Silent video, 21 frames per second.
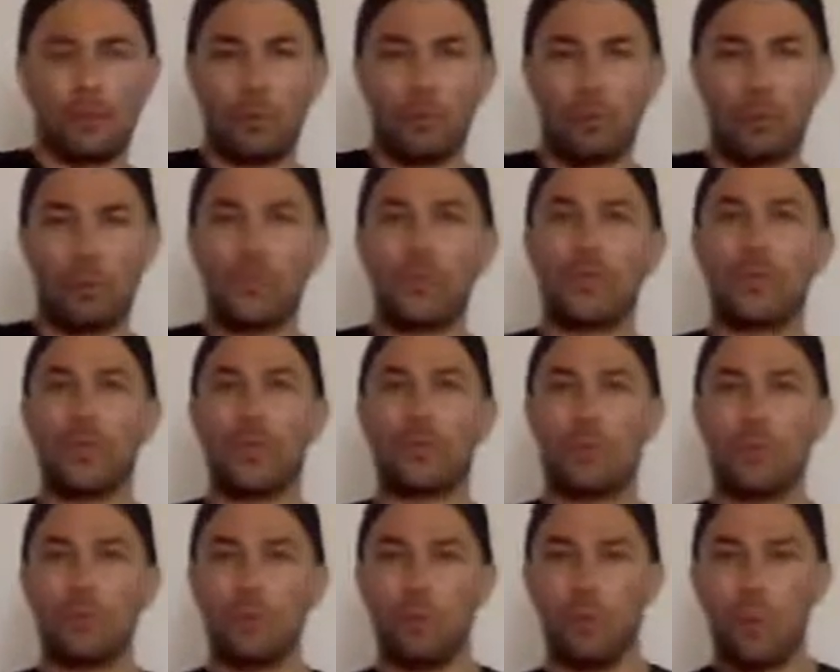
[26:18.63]
So
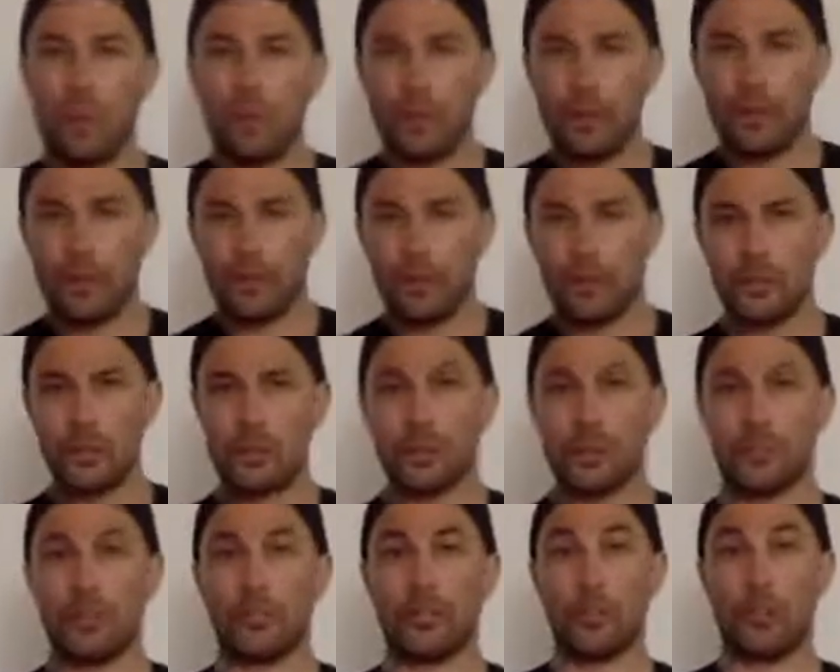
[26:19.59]
we want
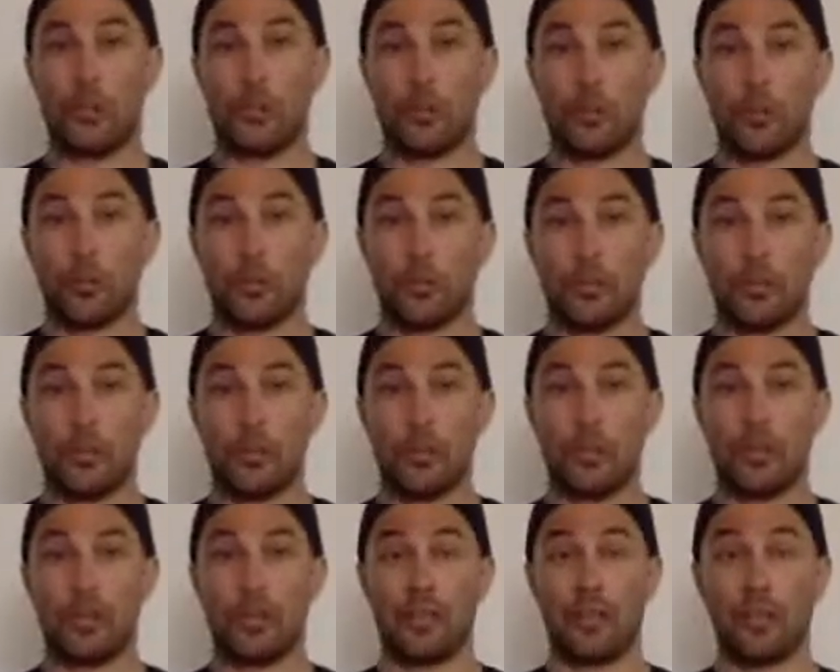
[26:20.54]
to encourage
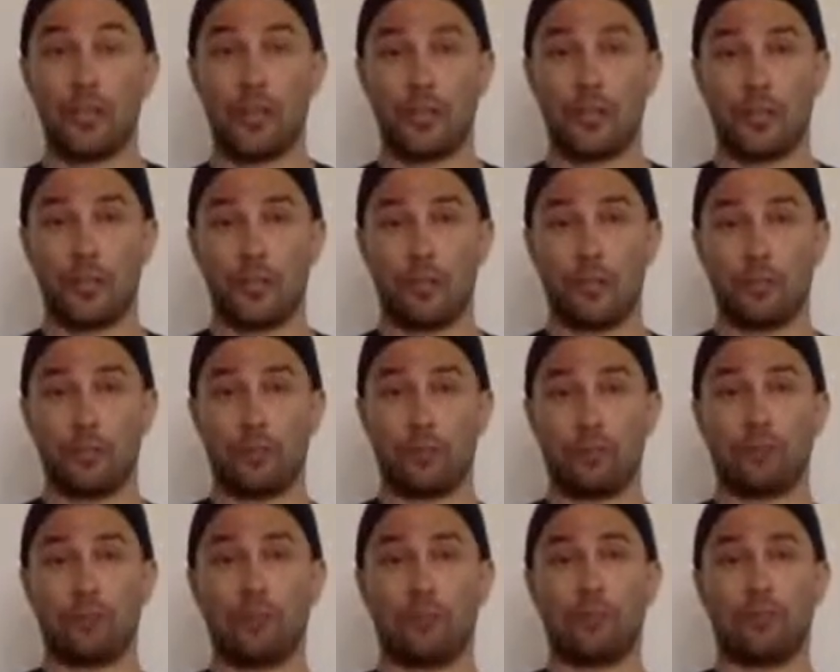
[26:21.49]
our digestion.
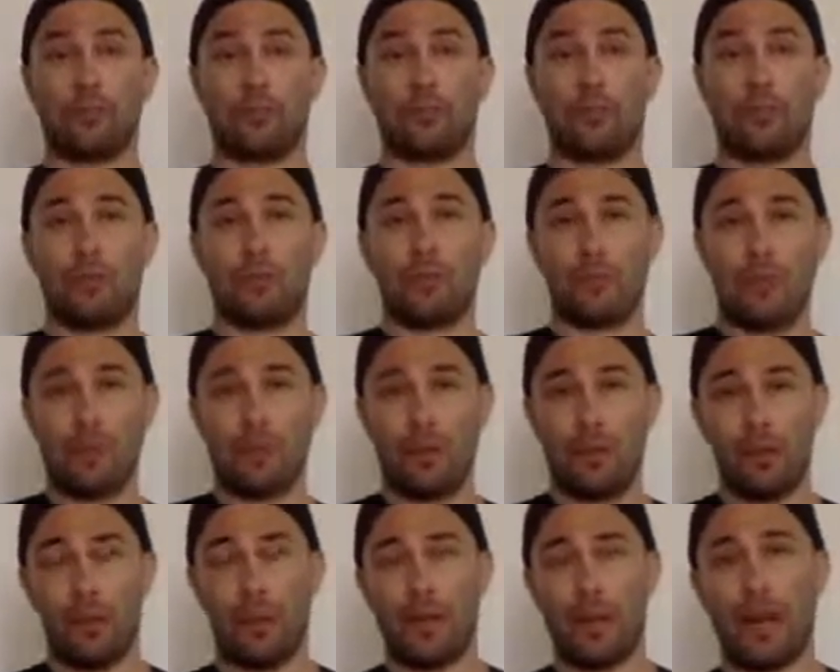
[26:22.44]

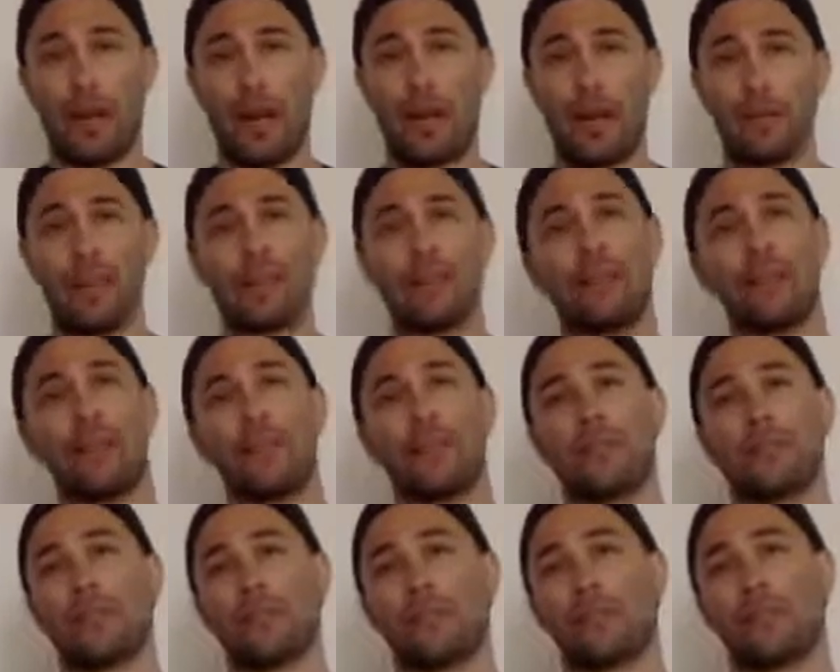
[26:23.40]
I think of
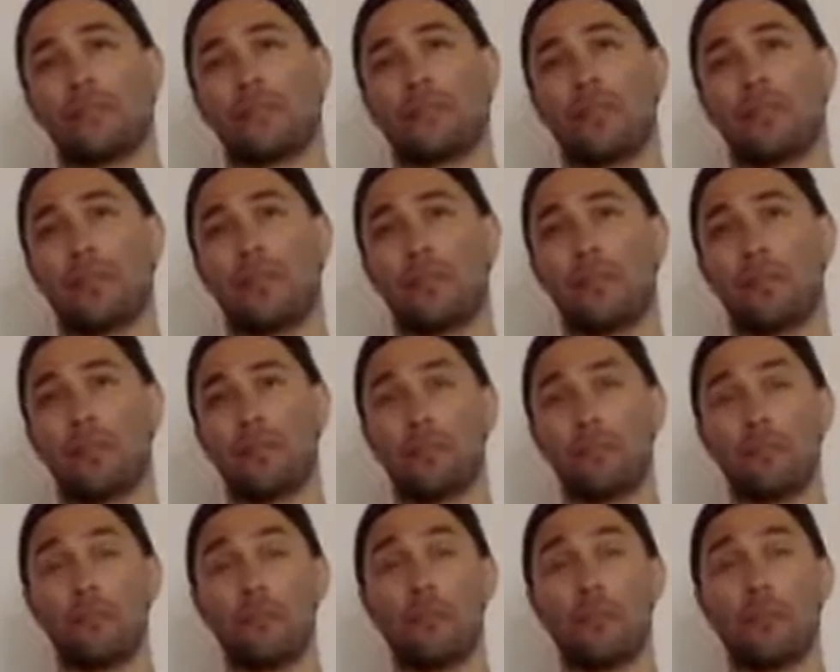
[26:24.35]
this as sun and
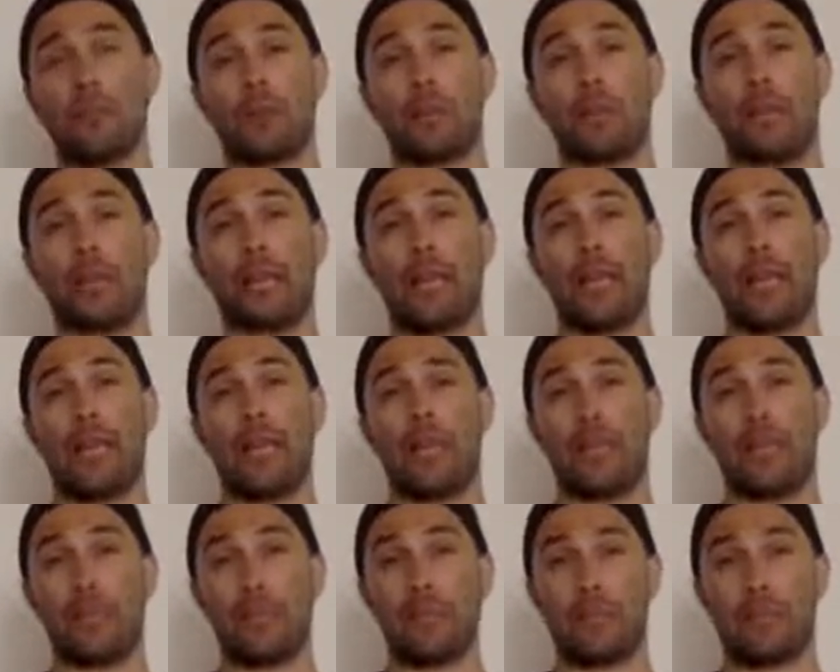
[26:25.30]
moon. My right hand
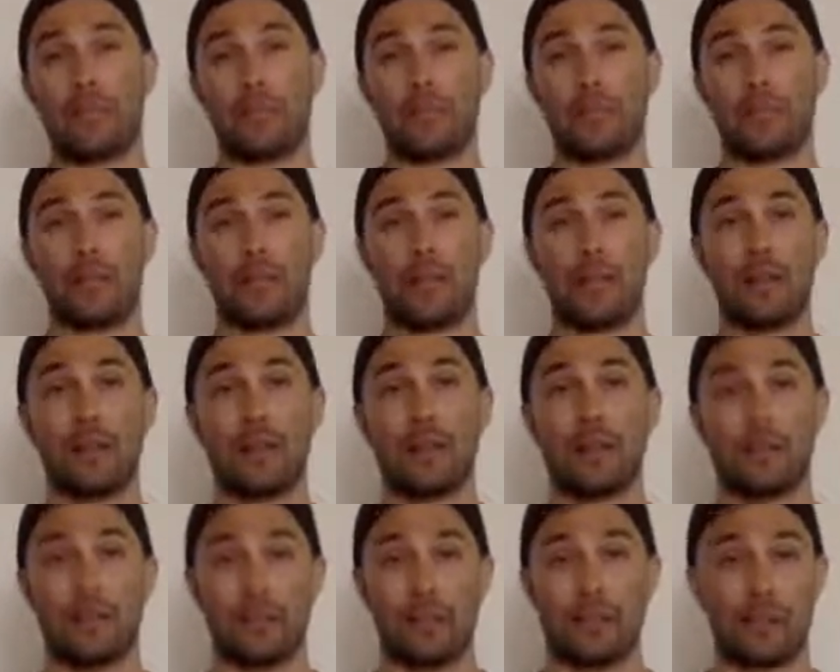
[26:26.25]
becomes kind of
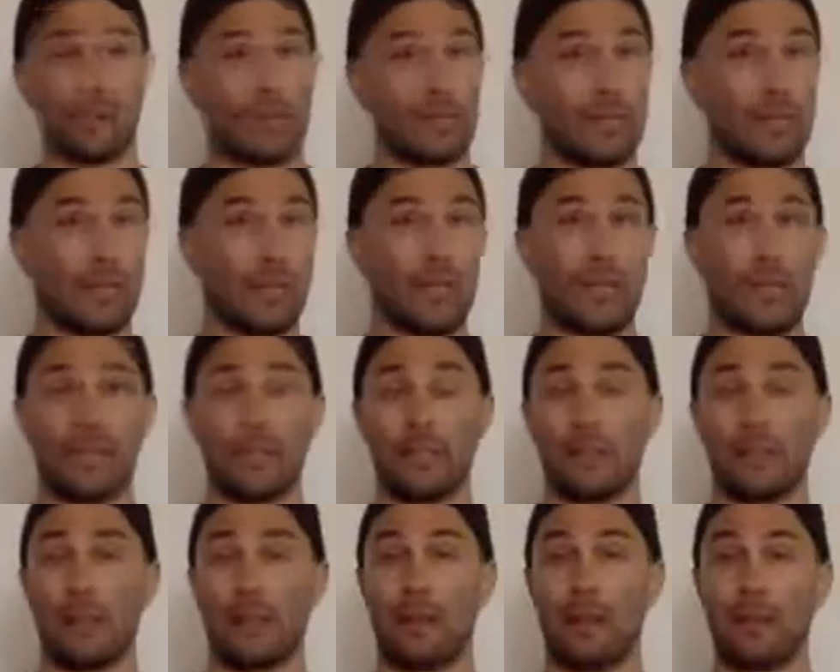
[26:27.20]
like the sun and
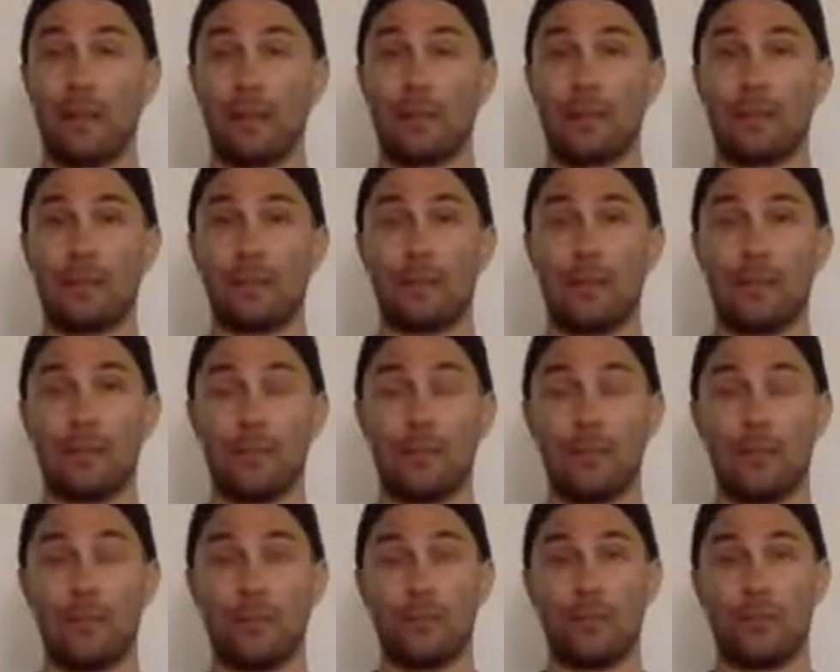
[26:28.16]
it's constantly in
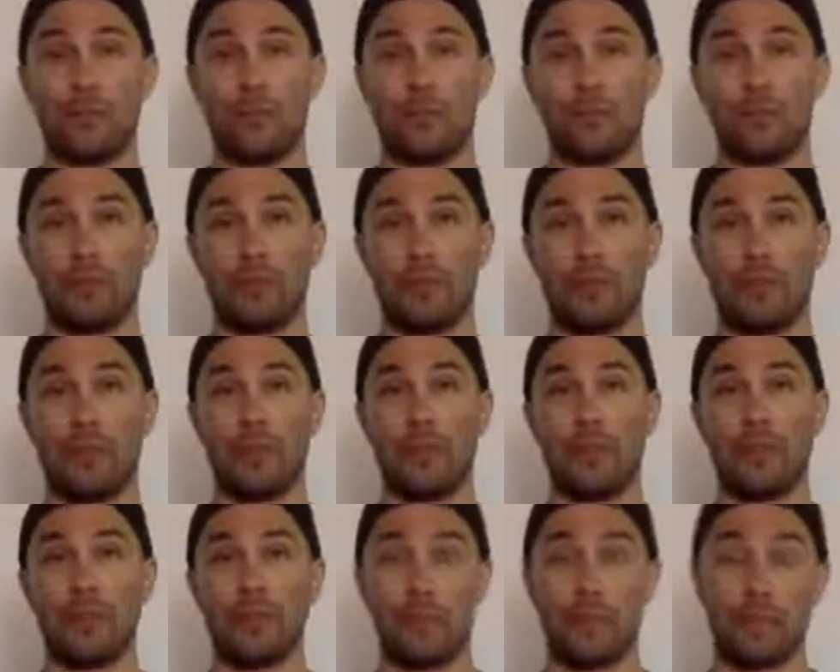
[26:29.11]
motion. And
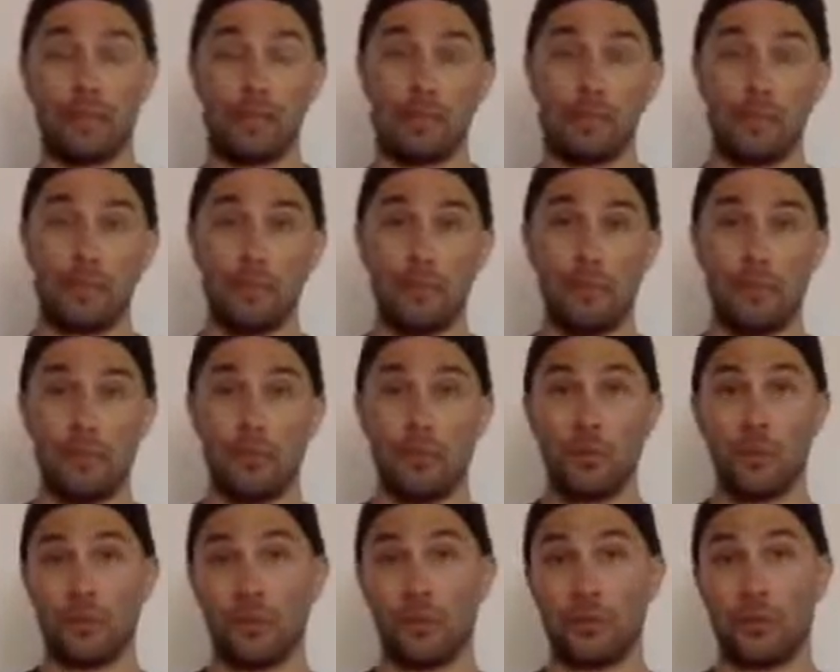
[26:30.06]
then because the moon
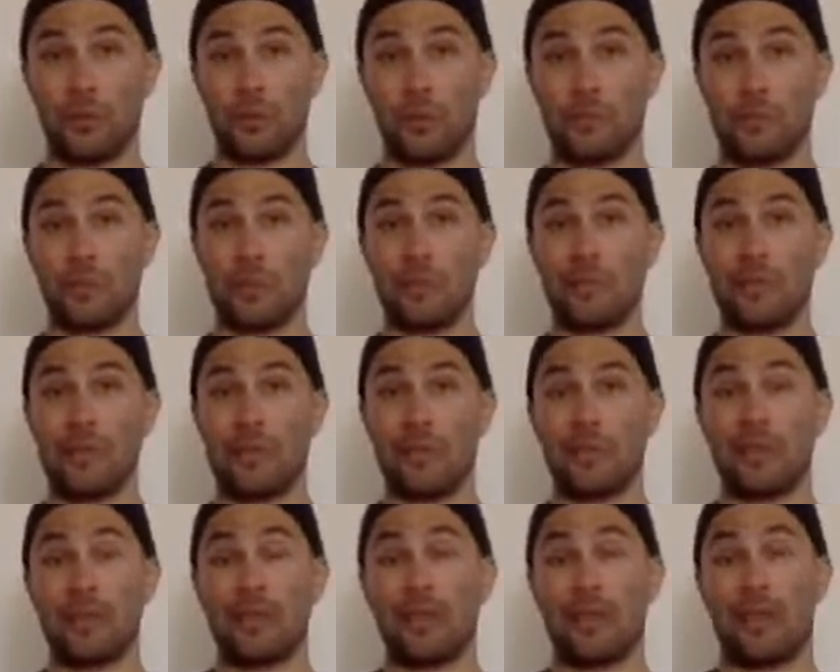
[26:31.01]
is only receiving
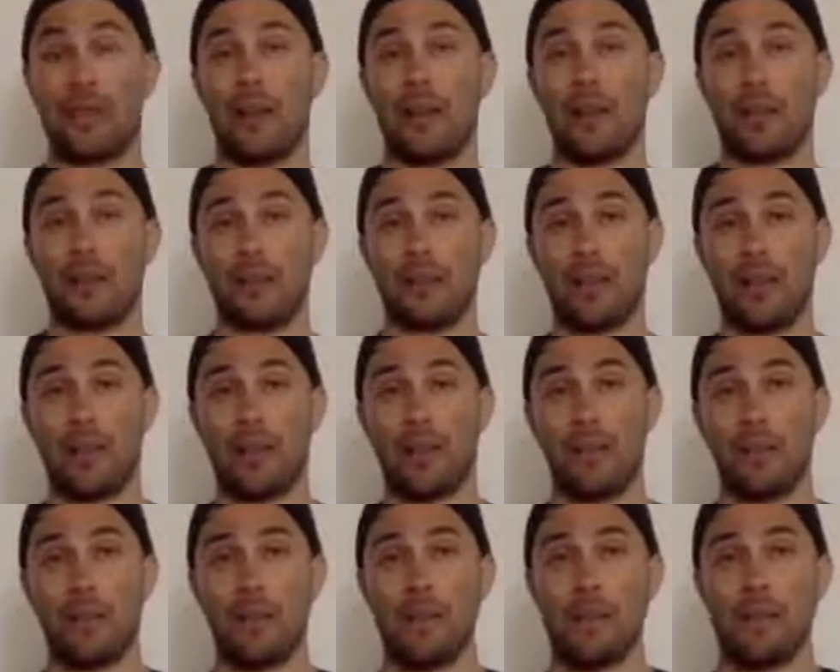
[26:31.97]
that light half the
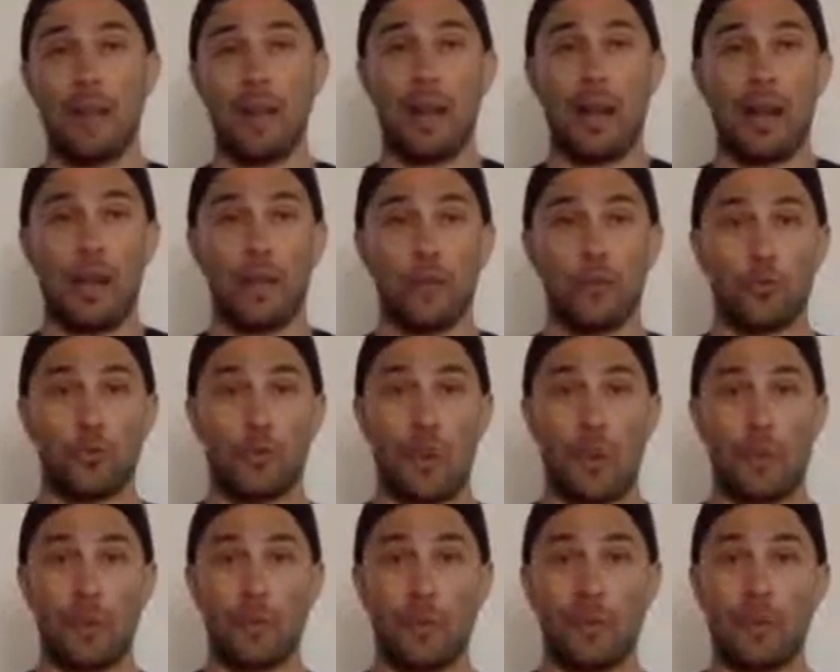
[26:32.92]
time, I
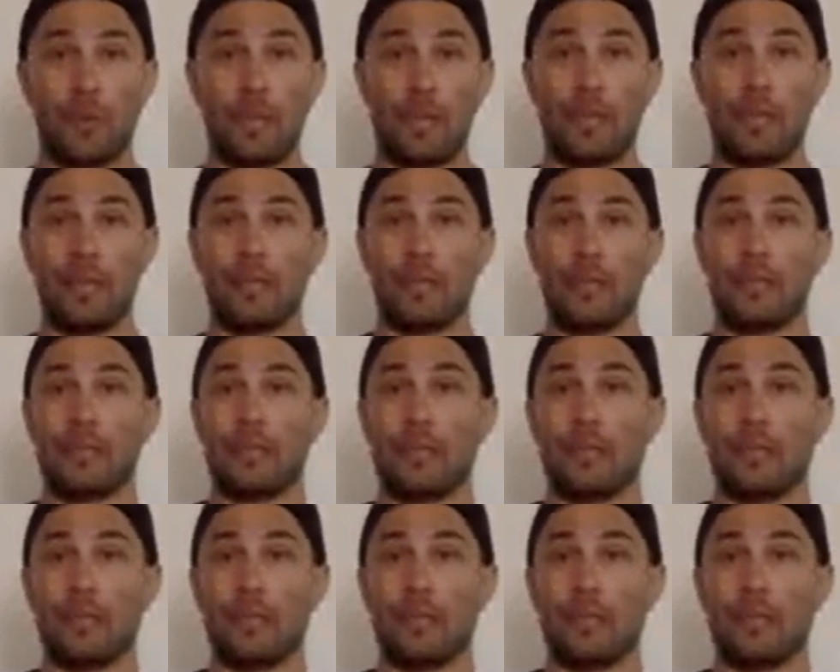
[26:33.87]
drop it in